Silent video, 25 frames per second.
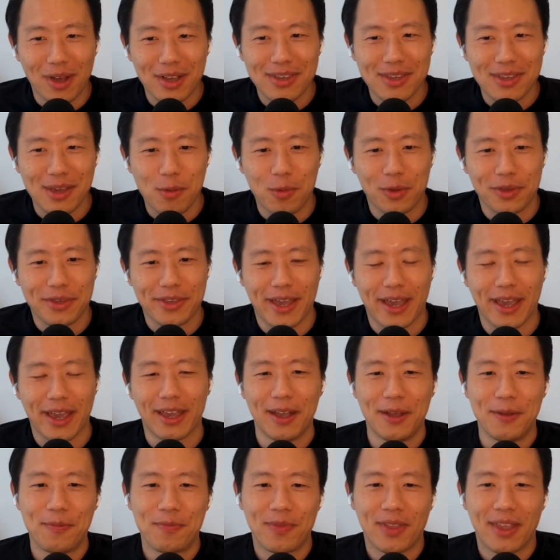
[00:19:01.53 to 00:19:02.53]
and was like,
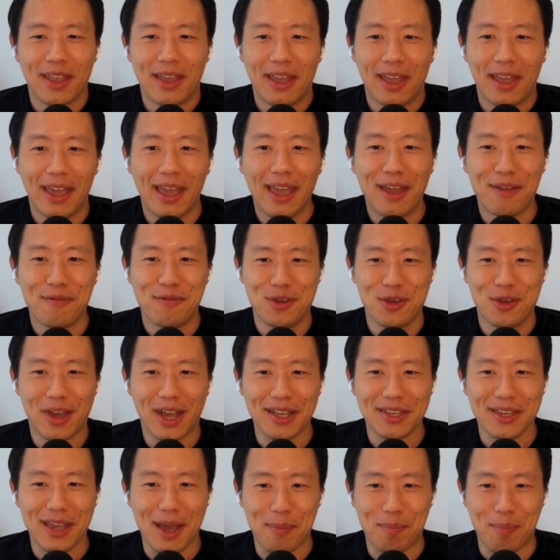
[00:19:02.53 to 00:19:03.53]
"Hey, have you
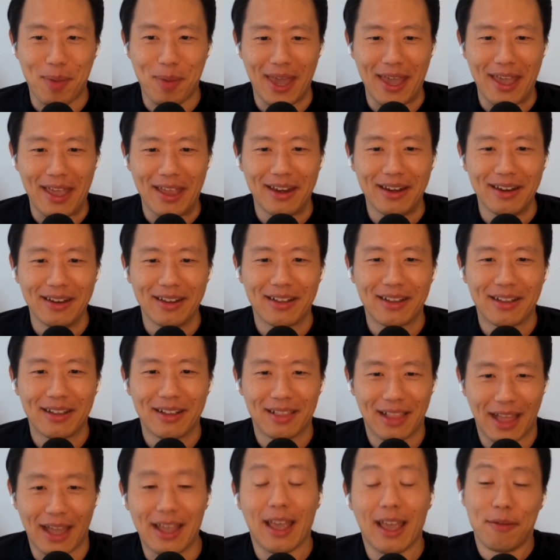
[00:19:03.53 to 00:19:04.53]
guys got paid?
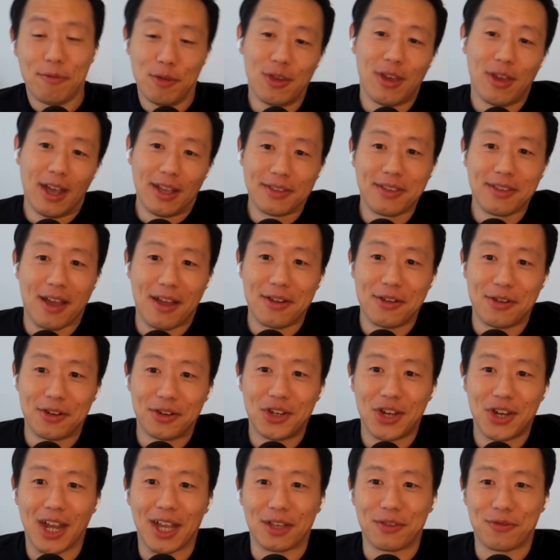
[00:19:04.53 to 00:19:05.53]
Like, have you guys gotten your
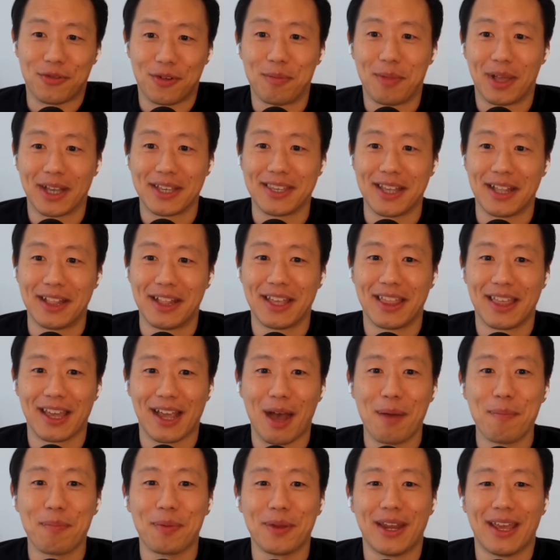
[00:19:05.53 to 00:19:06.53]
checks from like selling the
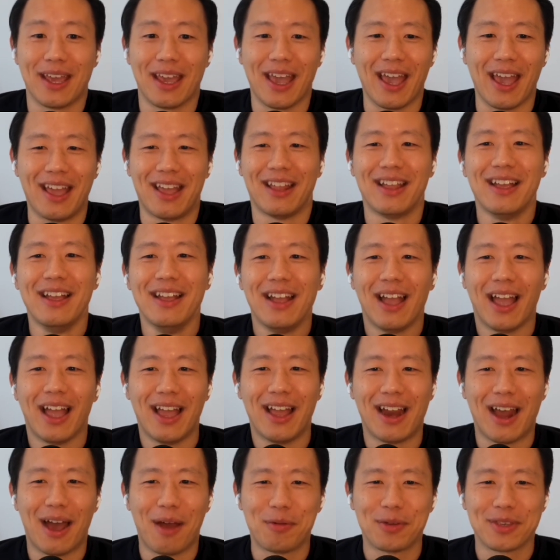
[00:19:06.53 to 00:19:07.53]
company?"
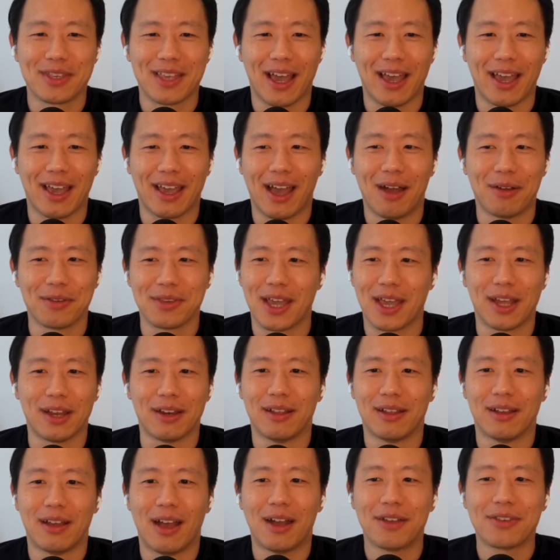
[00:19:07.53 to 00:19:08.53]
And I was like,
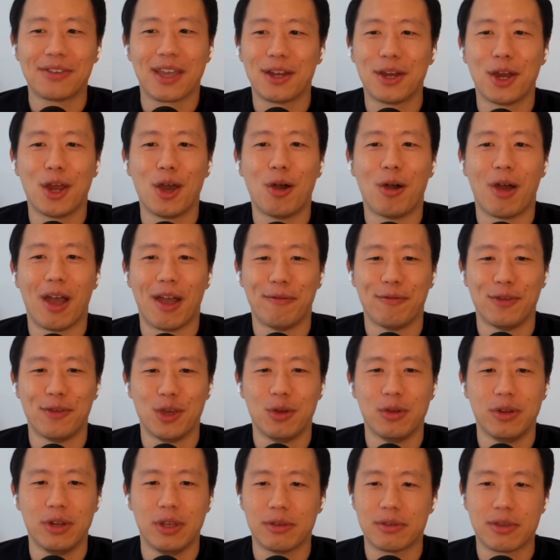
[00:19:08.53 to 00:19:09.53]
"No, have
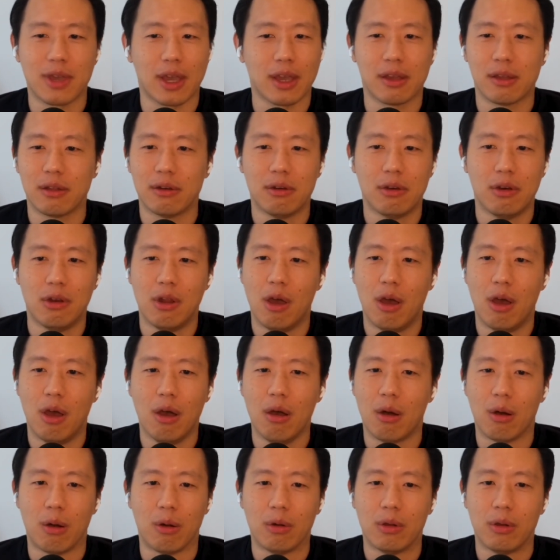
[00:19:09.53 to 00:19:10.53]
you?" And he was like,
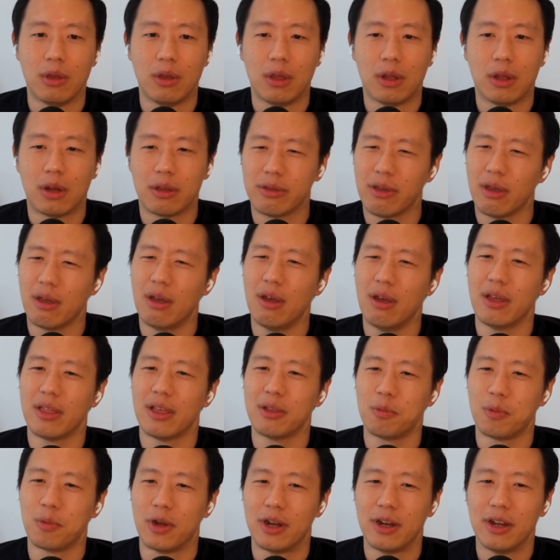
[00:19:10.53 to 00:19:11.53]
"No." And I was like, "Oh,
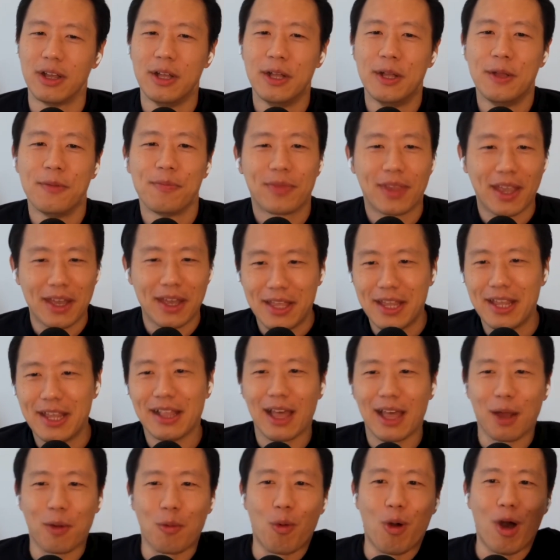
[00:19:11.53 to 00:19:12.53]
that's weird." And then he
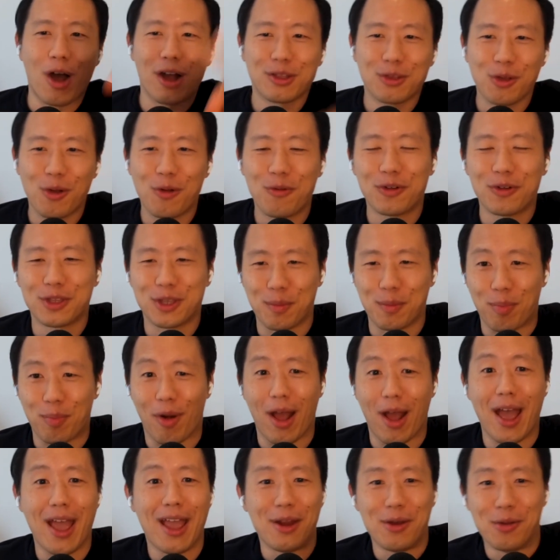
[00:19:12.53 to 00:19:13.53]
like walked over to
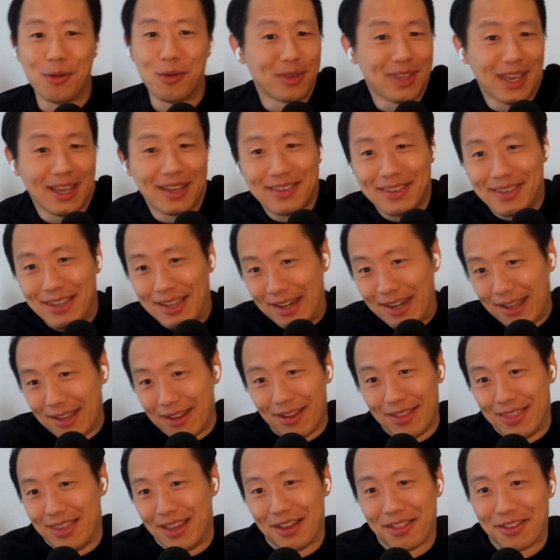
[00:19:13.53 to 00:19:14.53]
Brian, who was like sitting
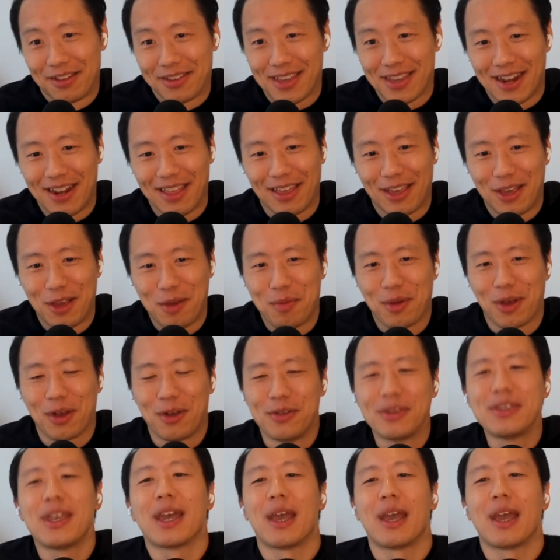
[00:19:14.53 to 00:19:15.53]
on the other side of the cubicle. He
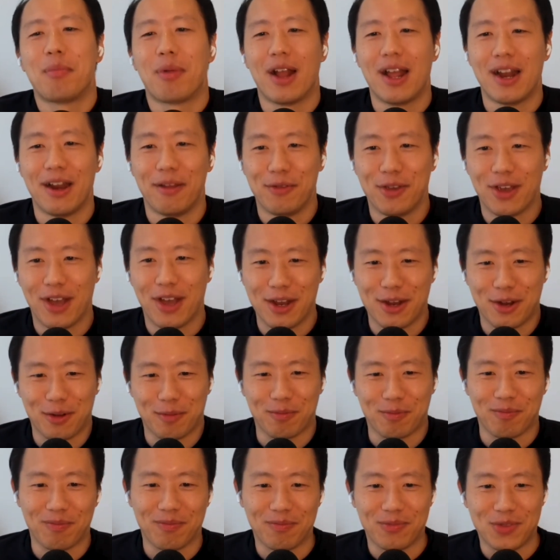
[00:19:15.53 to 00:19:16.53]
was like, "Hey, Brian, have you got your
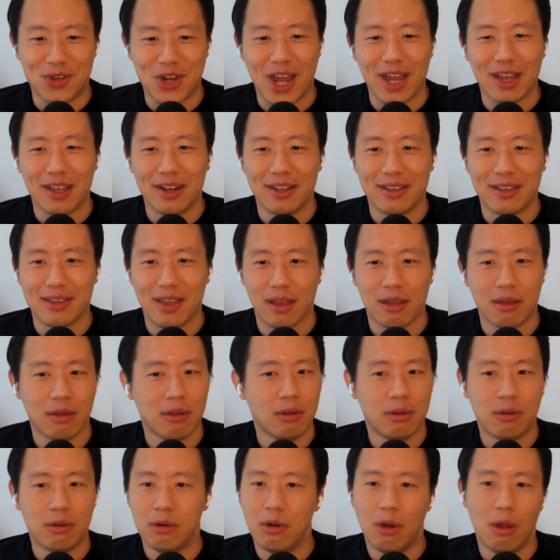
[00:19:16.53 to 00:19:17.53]
check?" And he's like,
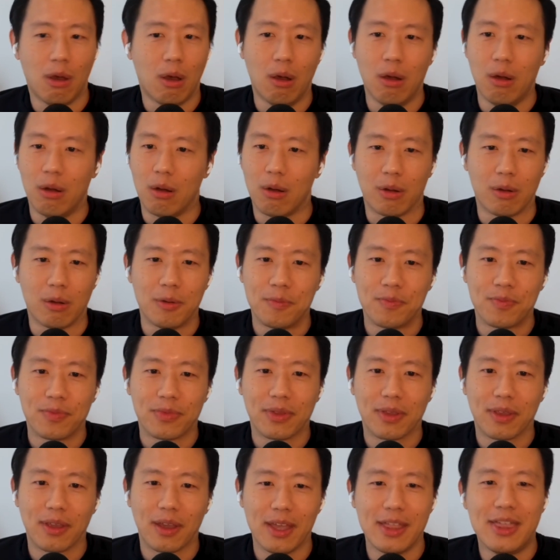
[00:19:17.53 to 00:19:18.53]
"No."
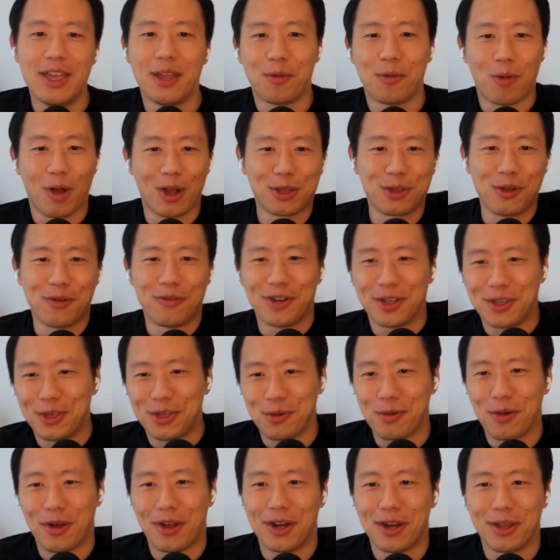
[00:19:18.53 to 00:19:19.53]
And then he walked over to
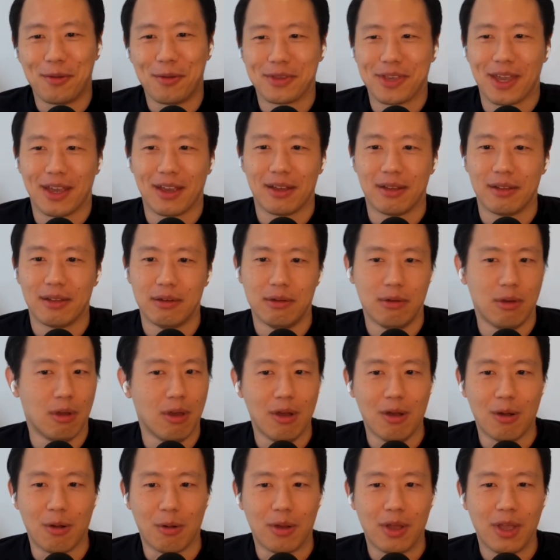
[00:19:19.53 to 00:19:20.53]
Hsu Ken. He was like,
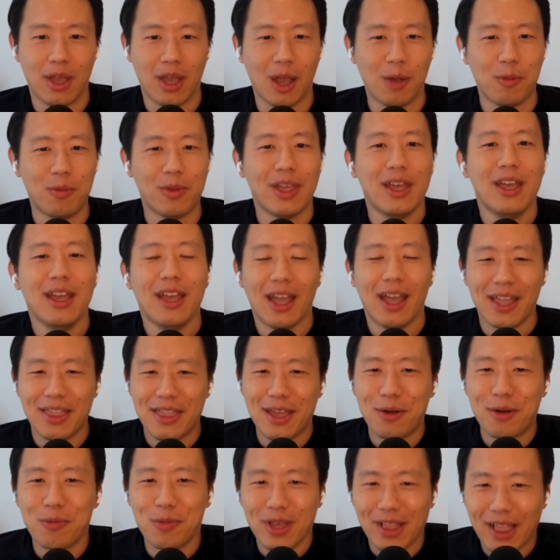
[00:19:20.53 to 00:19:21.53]
"No." And
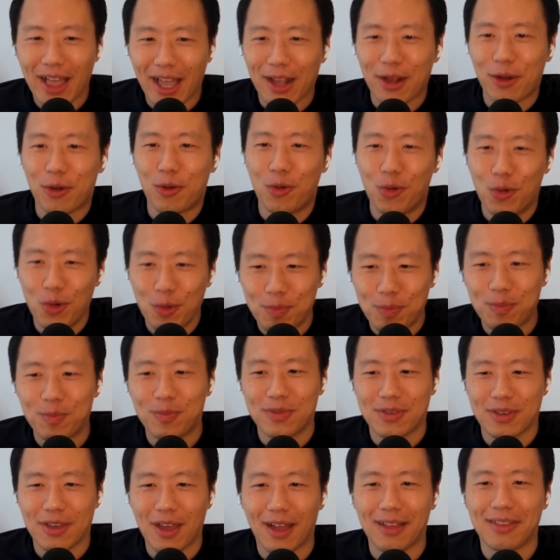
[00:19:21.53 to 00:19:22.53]
then we like
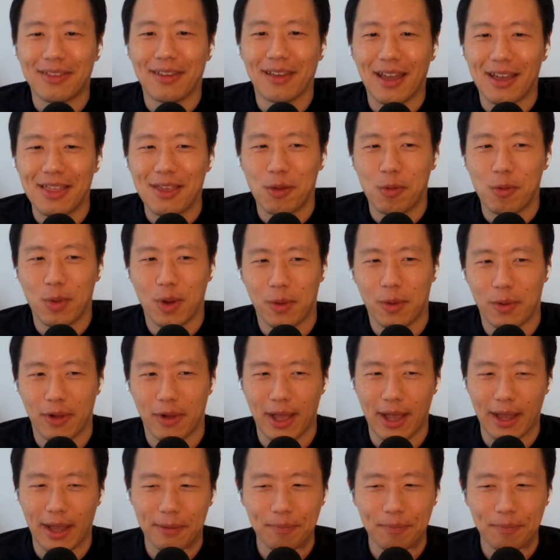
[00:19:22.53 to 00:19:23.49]
groups got together and we were like,